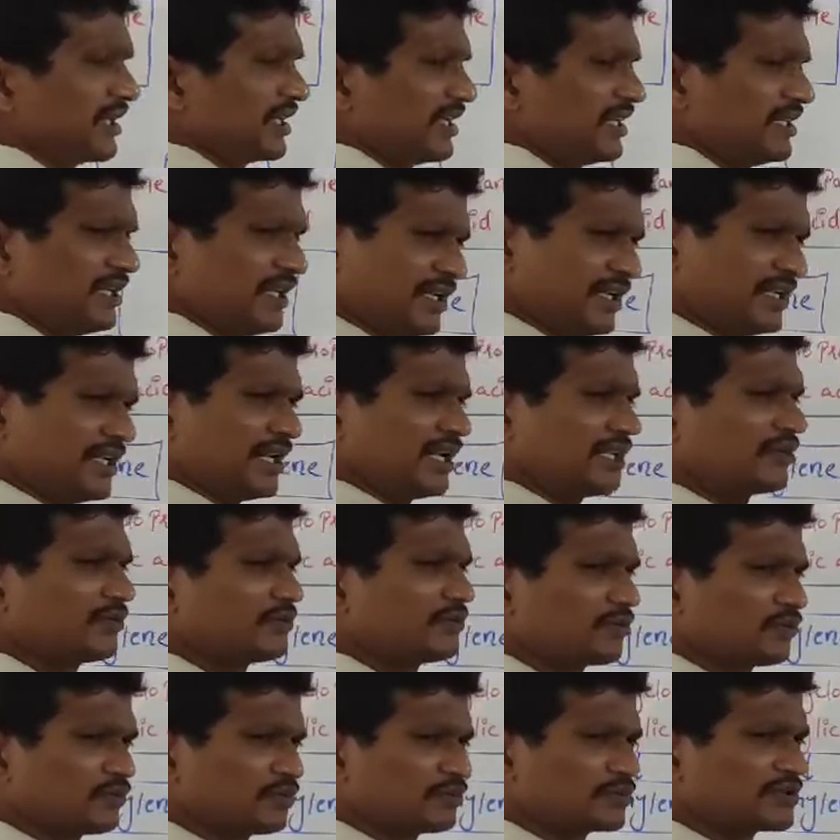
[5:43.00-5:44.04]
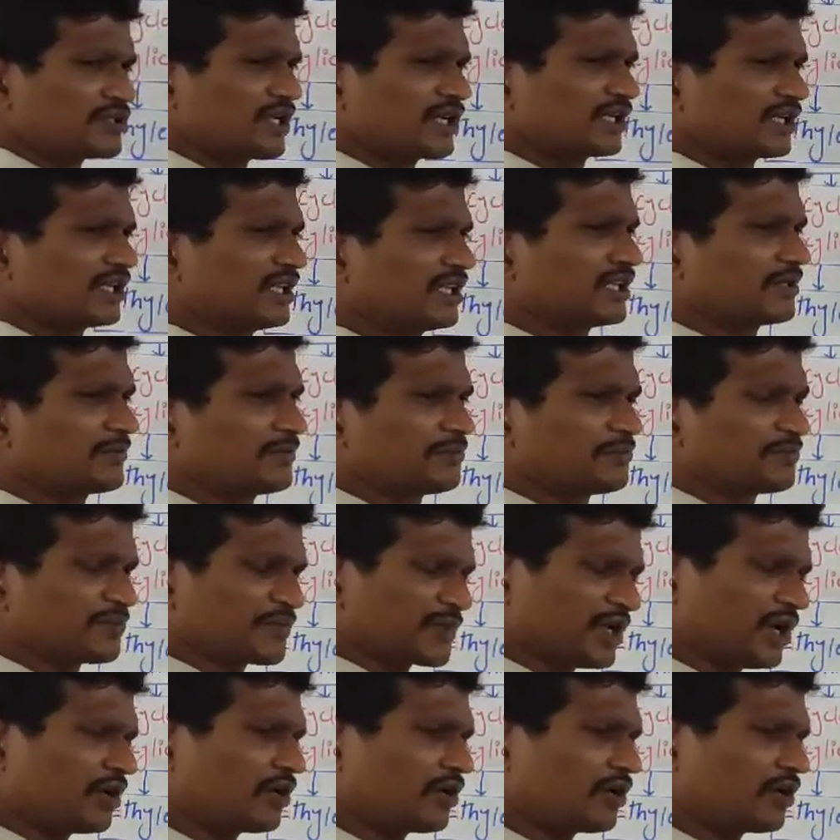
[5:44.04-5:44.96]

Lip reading: any other things are there.